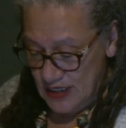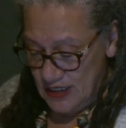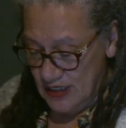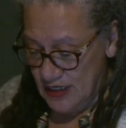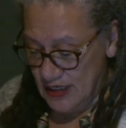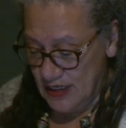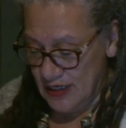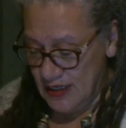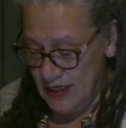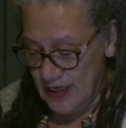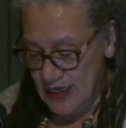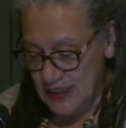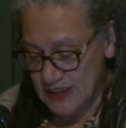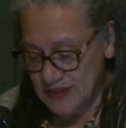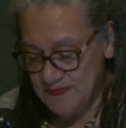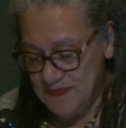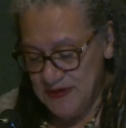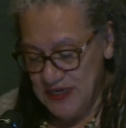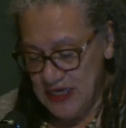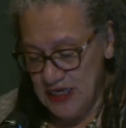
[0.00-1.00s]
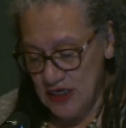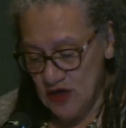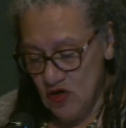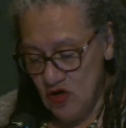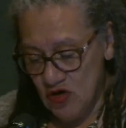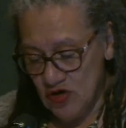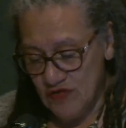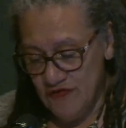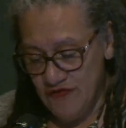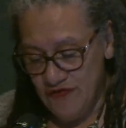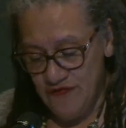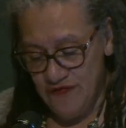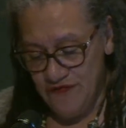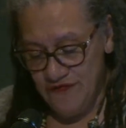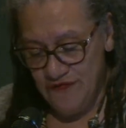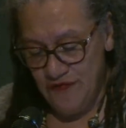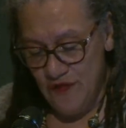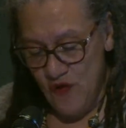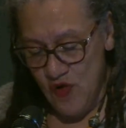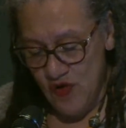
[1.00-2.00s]
as being on the
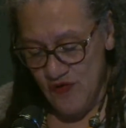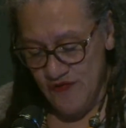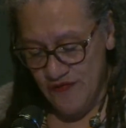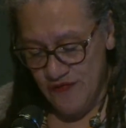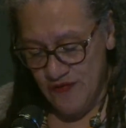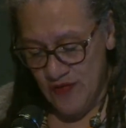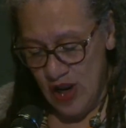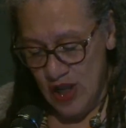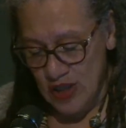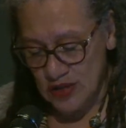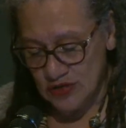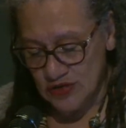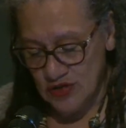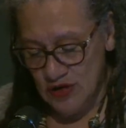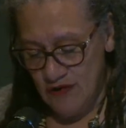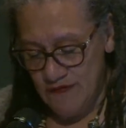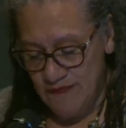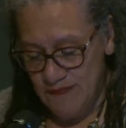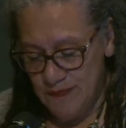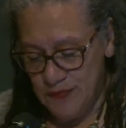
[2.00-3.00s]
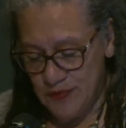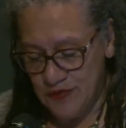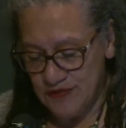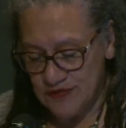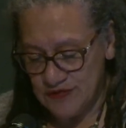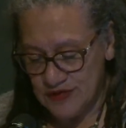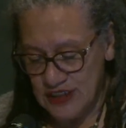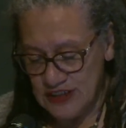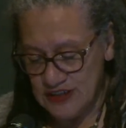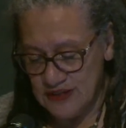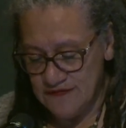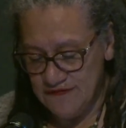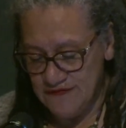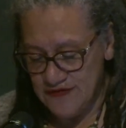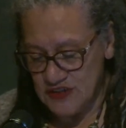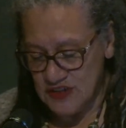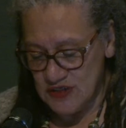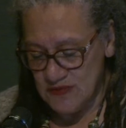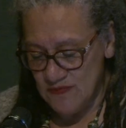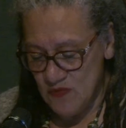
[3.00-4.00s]
forefront of
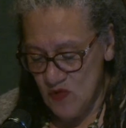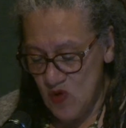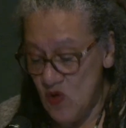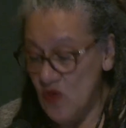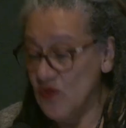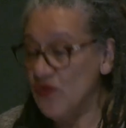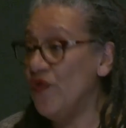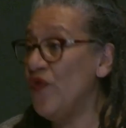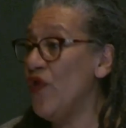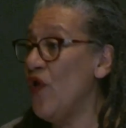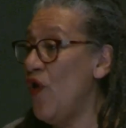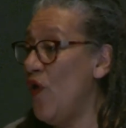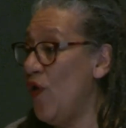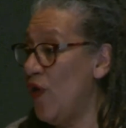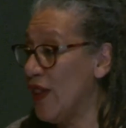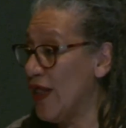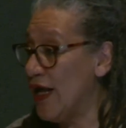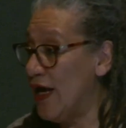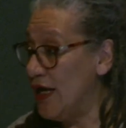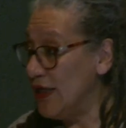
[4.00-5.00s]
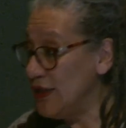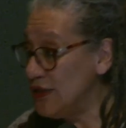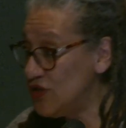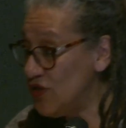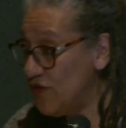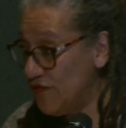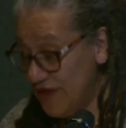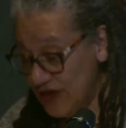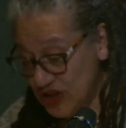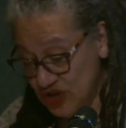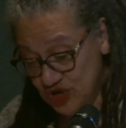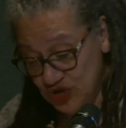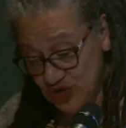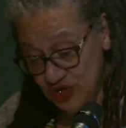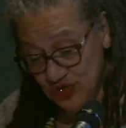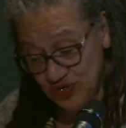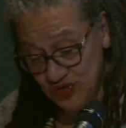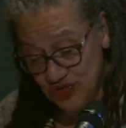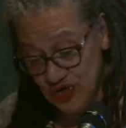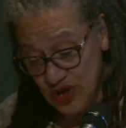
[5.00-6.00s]
progressivism on all kinds of
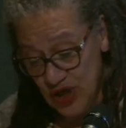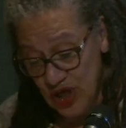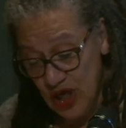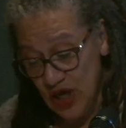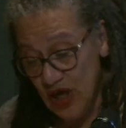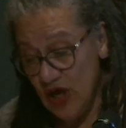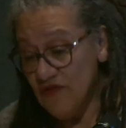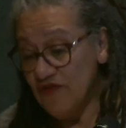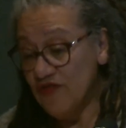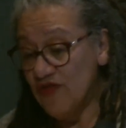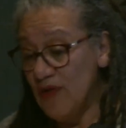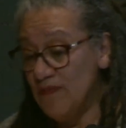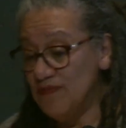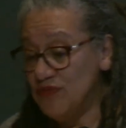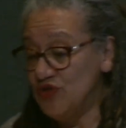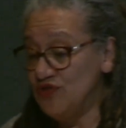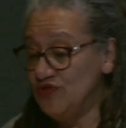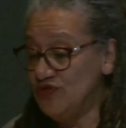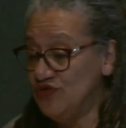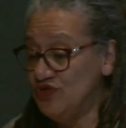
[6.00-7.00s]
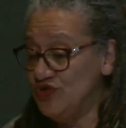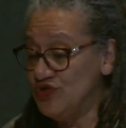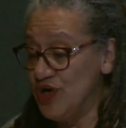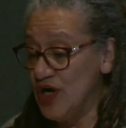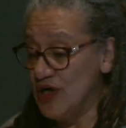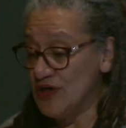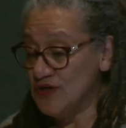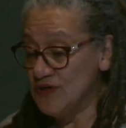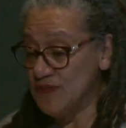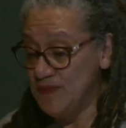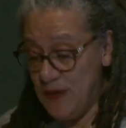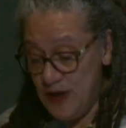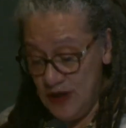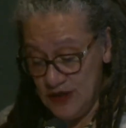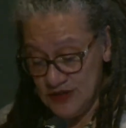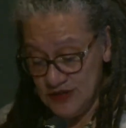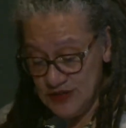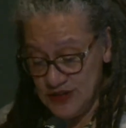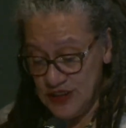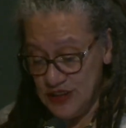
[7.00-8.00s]
issues, from drugs
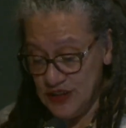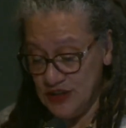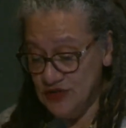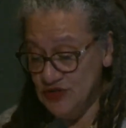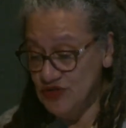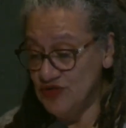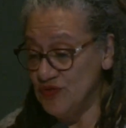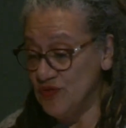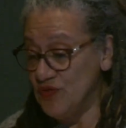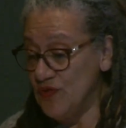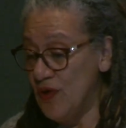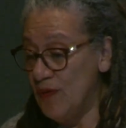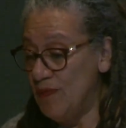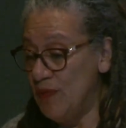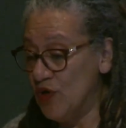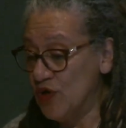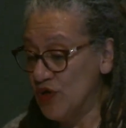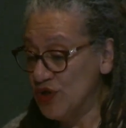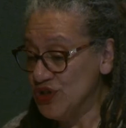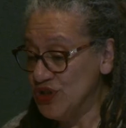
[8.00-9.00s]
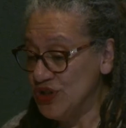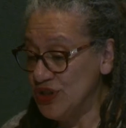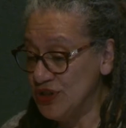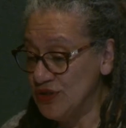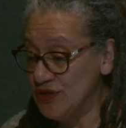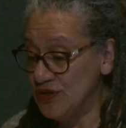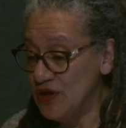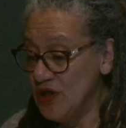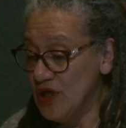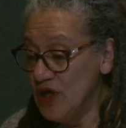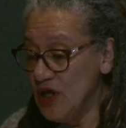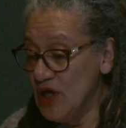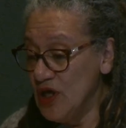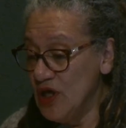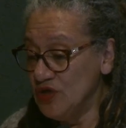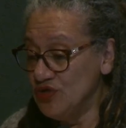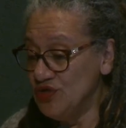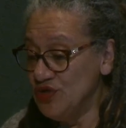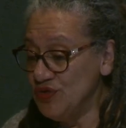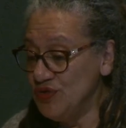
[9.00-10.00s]
policy to abortion
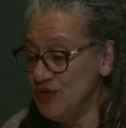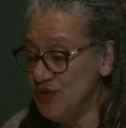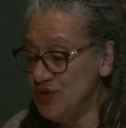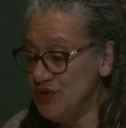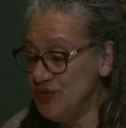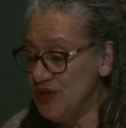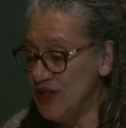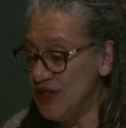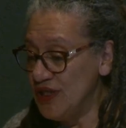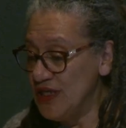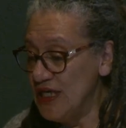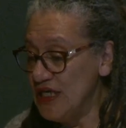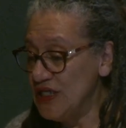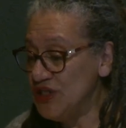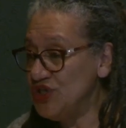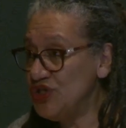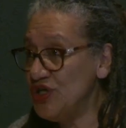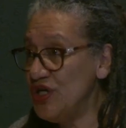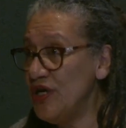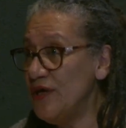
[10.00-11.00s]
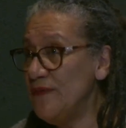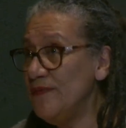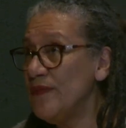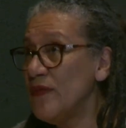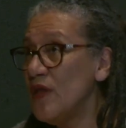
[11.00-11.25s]
to euthanasia.